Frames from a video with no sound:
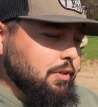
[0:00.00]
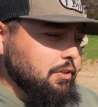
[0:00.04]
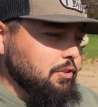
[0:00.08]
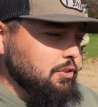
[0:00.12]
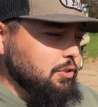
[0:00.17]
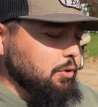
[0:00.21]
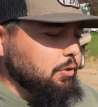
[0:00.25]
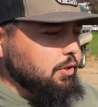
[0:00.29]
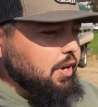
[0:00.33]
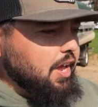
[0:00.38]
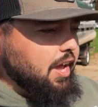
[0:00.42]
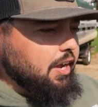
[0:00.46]

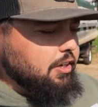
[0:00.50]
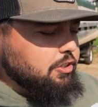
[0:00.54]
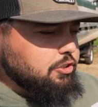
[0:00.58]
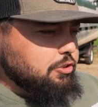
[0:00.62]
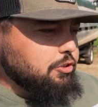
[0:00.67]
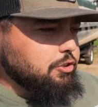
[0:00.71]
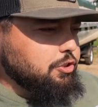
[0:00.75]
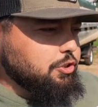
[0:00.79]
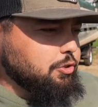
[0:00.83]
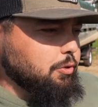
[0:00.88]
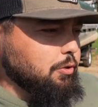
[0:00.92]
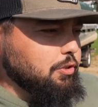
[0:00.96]
So an
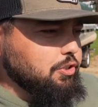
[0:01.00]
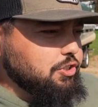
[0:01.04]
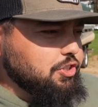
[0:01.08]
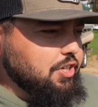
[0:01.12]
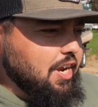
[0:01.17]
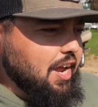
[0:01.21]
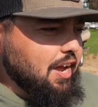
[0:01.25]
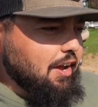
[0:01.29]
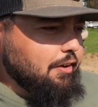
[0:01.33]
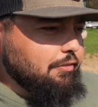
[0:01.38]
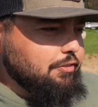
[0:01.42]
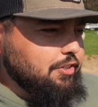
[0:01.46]
extra short
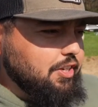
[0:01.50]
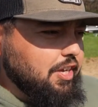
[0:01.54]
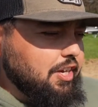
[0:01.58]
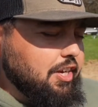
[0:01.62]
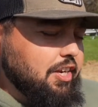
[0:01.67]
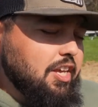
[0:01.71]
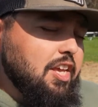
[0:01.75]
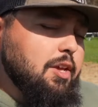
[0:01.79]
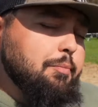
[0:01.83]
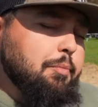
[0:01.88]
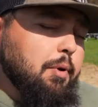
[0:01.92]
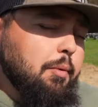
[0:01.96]
shaft in
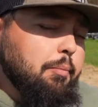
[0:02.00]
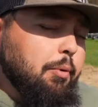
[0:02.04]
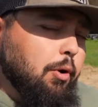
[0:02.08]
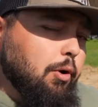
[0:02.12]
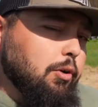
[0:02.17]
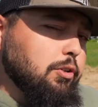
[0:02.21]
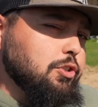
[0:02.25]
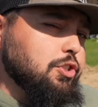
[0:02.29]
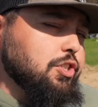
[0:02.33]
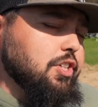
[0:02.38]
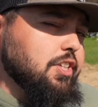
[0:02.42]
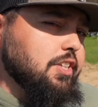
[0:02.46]
an
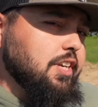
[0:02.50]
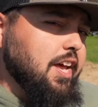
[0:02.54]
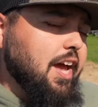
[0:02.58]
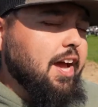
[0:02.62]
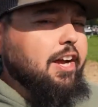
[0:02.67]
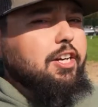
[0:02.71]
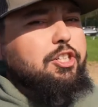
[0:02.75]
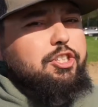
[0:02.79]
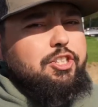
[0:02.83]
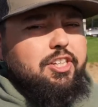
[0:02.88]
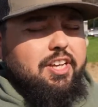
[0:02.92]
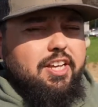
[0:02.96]
e-propulsion
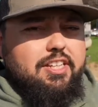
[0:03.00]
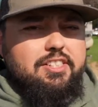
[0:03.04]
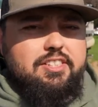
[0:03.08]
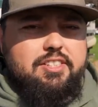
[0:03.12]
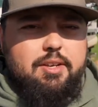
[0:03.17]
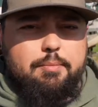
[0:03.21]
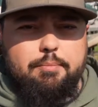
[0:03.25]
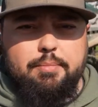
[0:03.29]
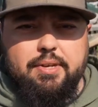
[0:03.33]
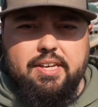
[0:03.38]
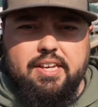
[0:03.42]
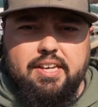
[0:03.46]
actually ends
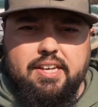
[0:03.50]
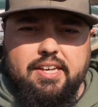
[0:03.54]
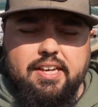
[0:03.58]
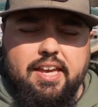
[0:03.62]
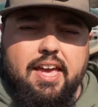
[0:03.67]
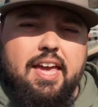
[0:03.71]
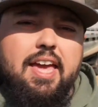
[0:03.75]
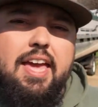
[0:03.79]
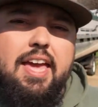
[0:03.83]
up being